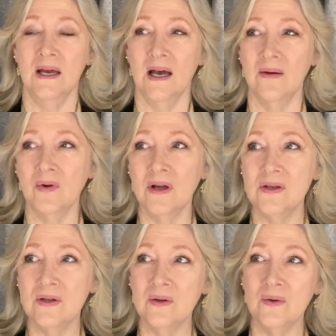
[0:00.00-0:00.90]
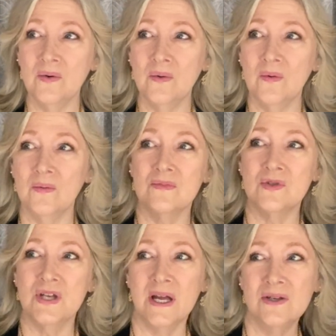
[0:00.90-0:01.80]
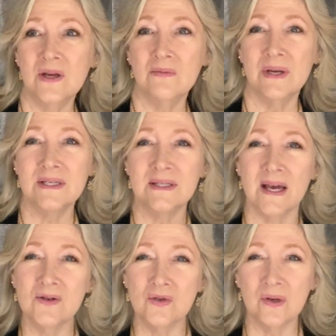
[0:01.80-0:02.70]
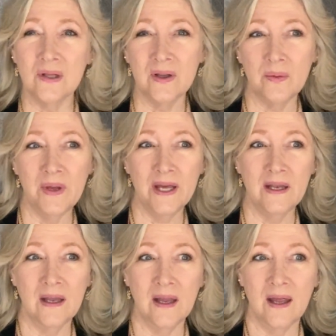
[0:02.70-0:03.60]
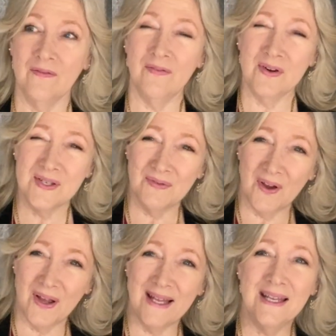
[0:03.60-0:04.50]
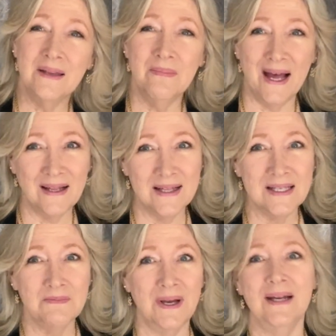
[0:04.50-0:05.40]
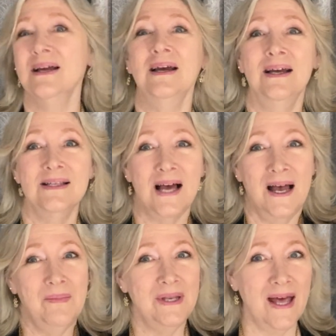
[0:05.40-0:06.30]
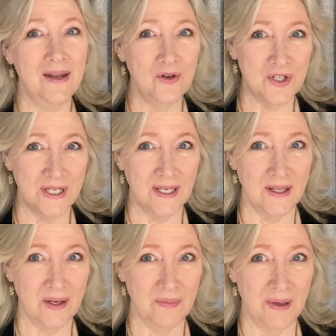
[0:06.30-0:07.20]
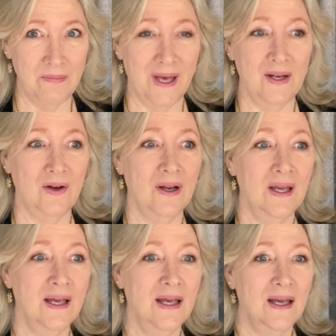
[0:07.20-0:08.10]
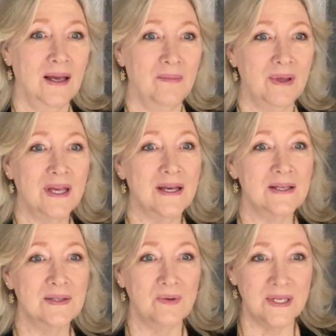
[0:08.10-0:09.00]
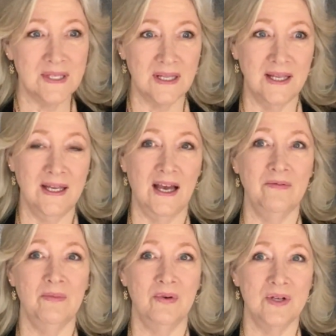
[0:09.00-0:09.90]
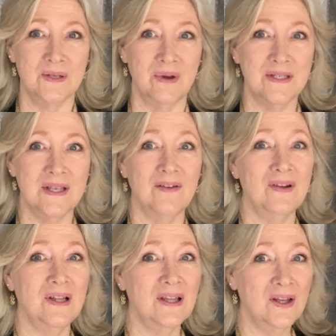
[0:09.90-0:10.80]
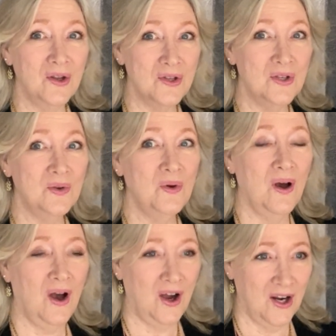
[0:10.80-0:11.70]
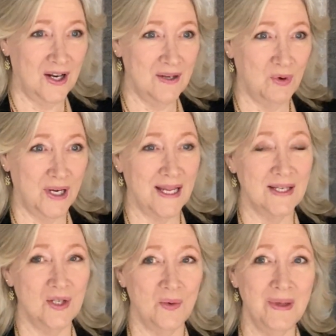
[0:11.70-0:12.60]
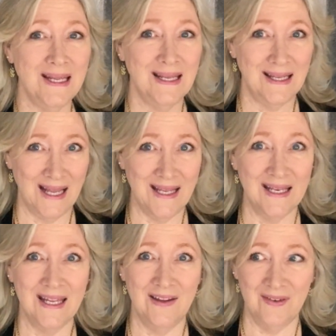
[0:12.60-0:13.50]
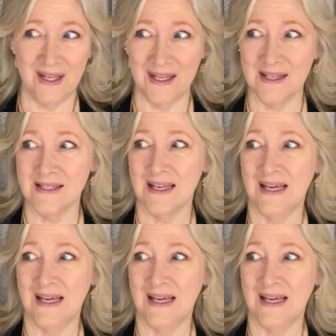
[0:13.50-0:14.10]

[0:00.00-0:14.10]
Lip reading: I'm going to change up my schedule a little bit. First of all, I need to balance my time and energy a little bit better, because recently I've been pushing myself a little too hard, working too many late evenings